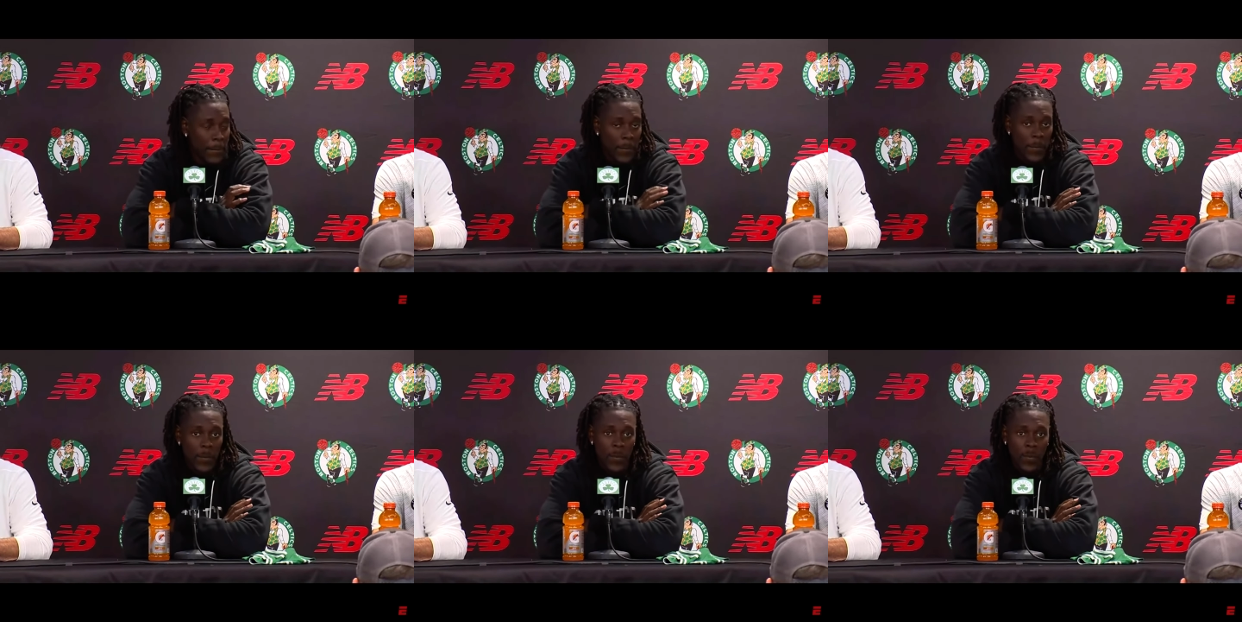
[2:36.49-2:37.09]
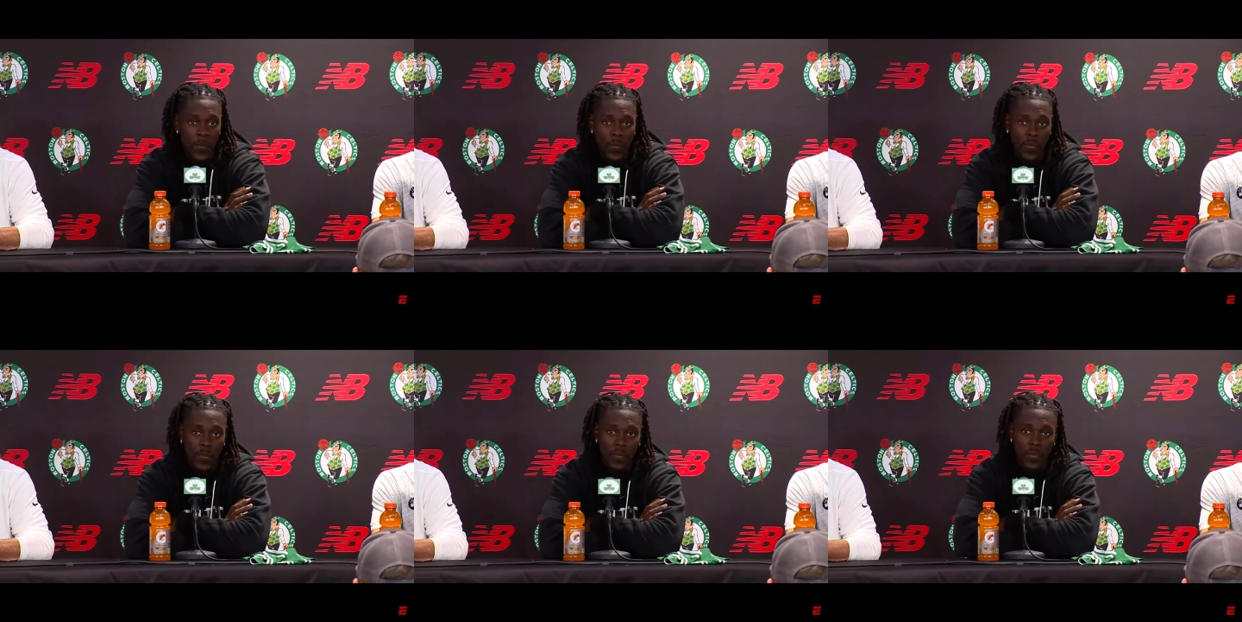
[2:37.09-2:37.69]

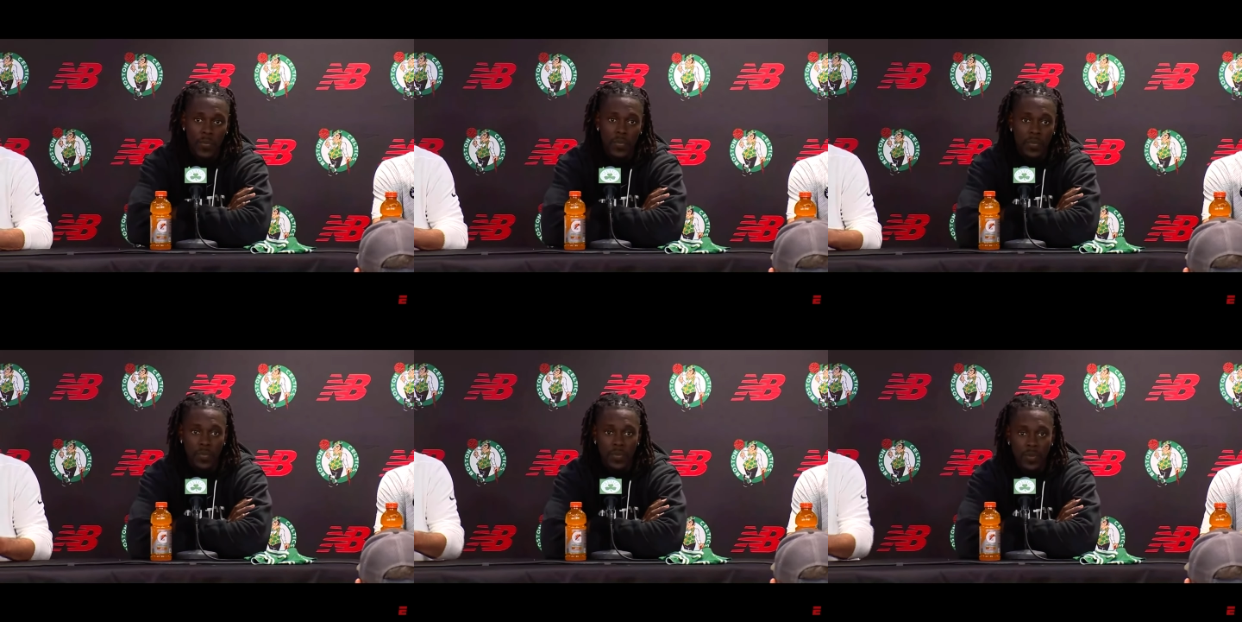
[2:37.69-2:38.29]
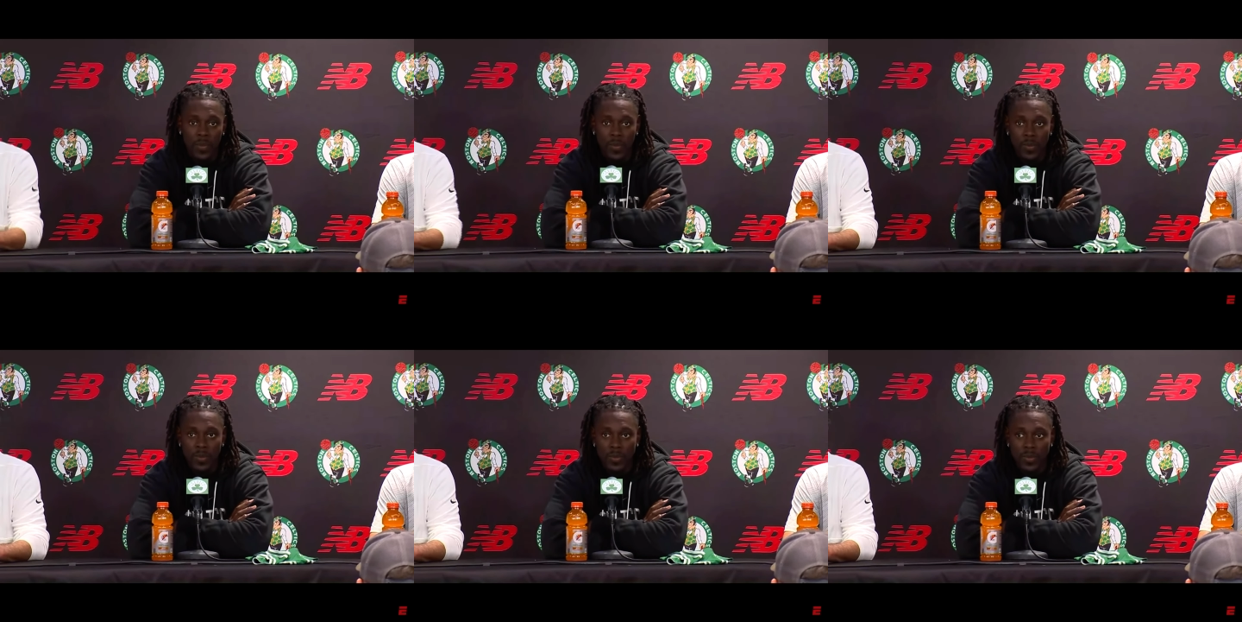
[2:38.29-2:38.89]

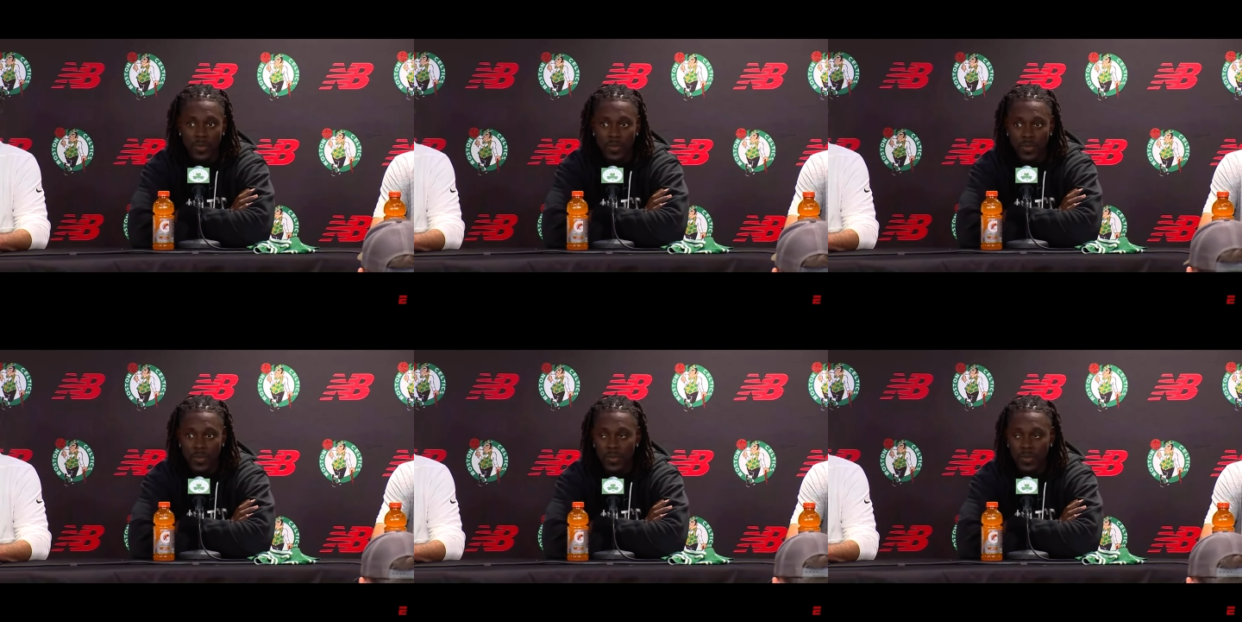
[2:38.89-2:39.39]
(silence)